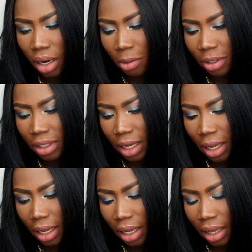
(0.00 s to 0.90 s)
let me
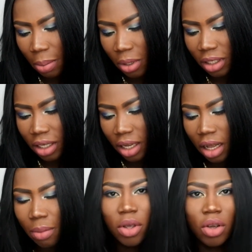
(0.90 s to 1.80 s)
see,
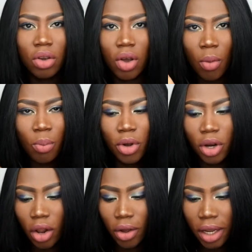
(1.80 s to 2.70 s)
I'm
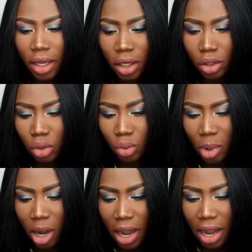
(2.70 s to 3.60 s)
gonna log in into
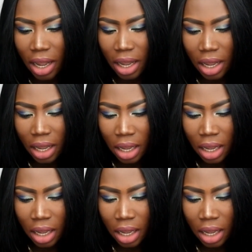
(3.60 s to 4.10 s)
my